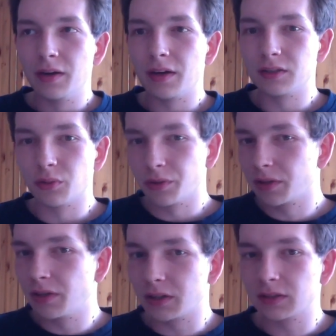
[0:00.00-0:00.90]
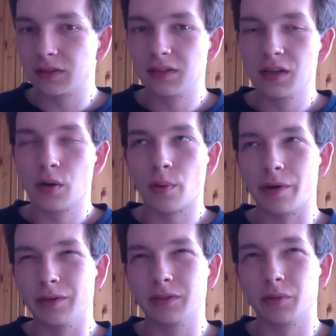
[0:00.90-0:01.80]
it sort of clicks,
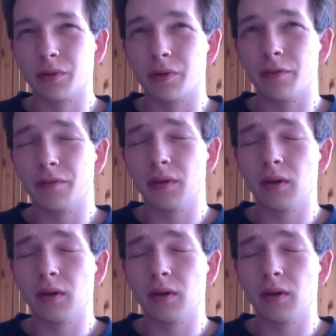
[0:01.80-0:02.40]
where you sort of